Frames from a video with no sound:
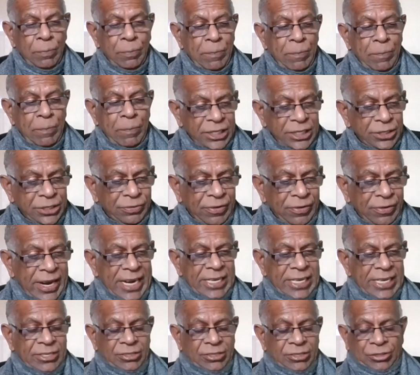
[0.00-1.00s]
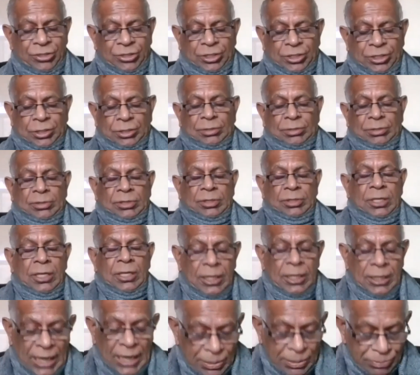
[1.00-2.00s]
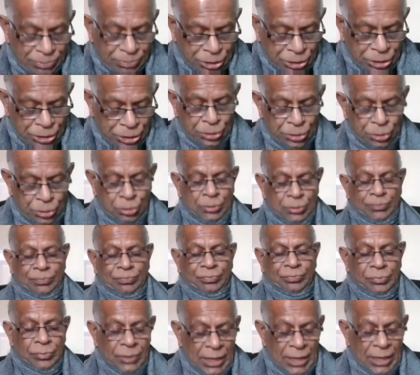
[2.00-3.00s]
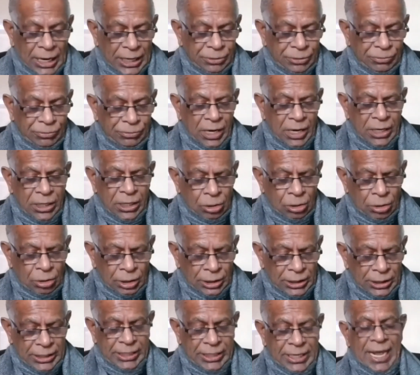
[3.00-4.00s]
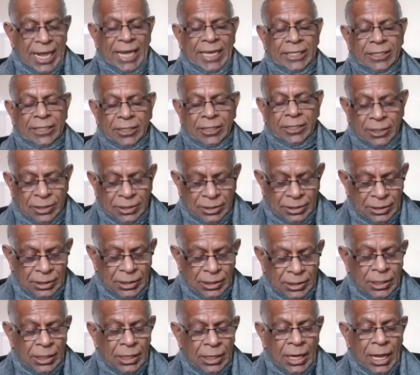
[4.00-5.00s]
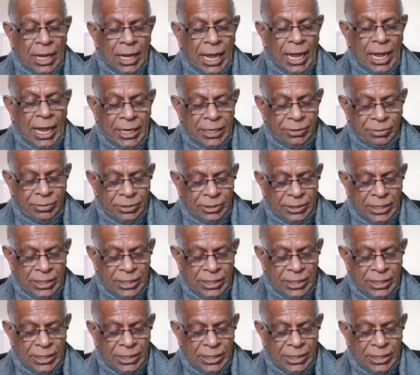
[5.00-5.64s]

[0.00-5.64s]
your best friends comes to you at 1 o'clock at night and